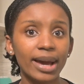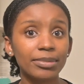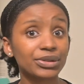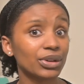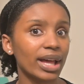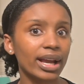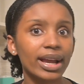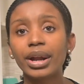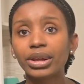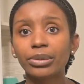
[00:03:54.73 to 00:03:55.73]
apps for
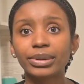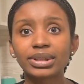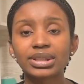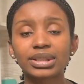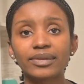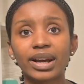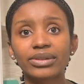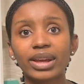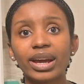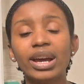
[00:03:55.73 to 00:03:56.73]
like audiobooks and stuff
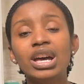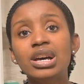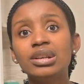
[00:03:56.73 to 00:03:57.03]
like that.